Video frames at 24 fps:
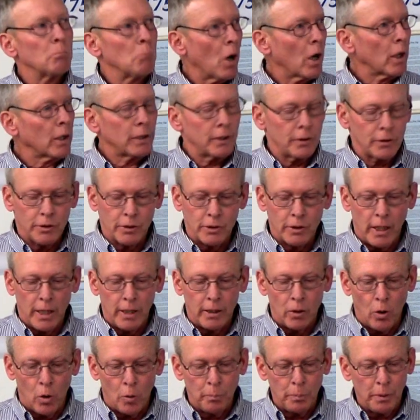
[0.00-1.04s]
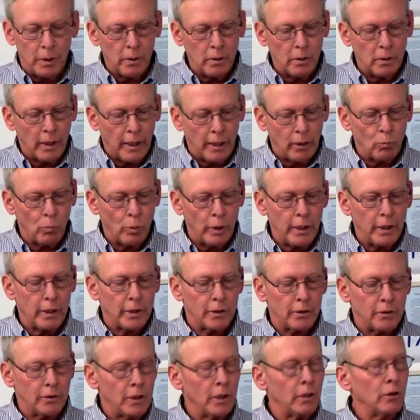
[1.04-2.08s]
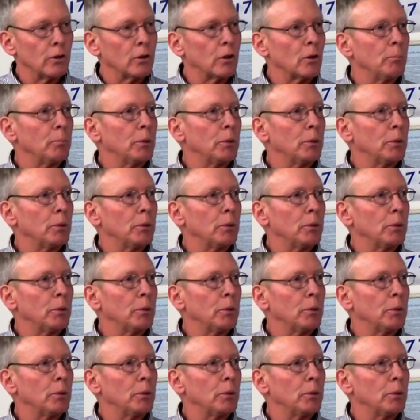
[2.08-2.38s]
Markets stayed open, and wheat continued